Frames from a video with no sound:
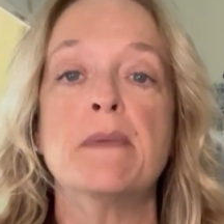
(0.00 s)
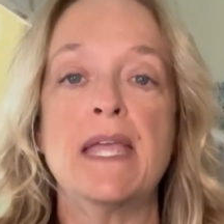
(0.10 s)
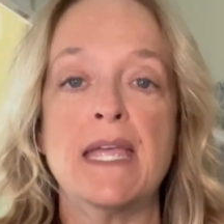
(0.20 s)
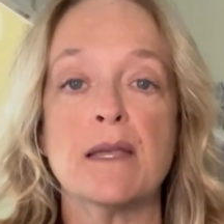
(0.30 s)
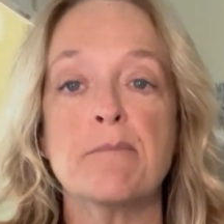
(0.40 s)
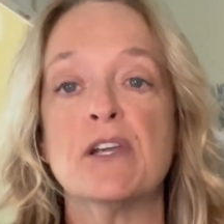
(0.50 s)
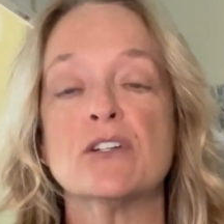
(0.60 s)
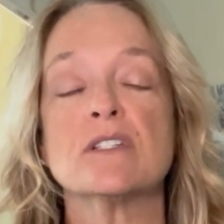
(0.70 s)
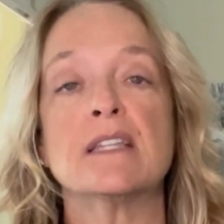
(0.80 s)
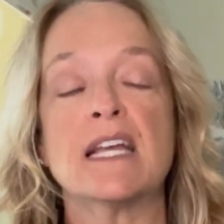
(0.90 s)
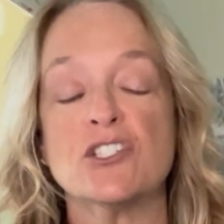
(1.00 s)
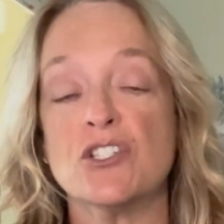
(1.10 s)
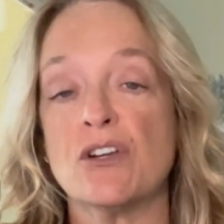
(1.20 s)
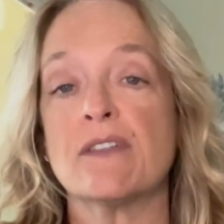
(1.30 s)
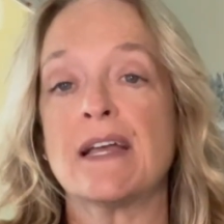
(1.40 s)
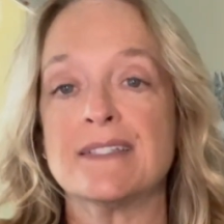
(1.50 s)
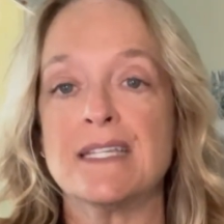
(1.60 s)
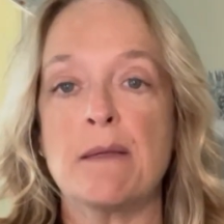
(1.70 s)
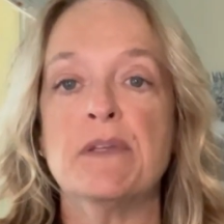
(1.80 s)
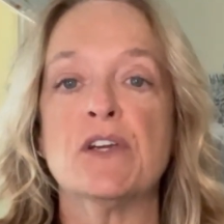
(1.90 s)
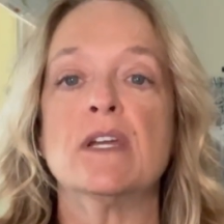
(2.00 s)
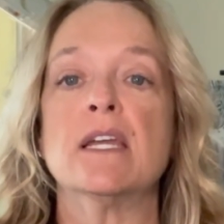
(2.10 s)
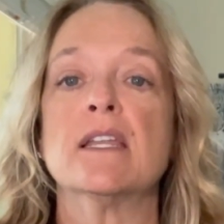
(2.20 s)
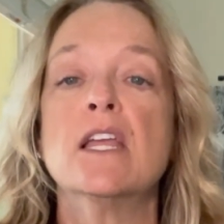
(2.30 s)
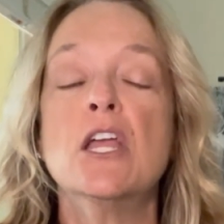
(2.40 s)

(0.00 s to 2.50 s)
May compared to last year, that same period.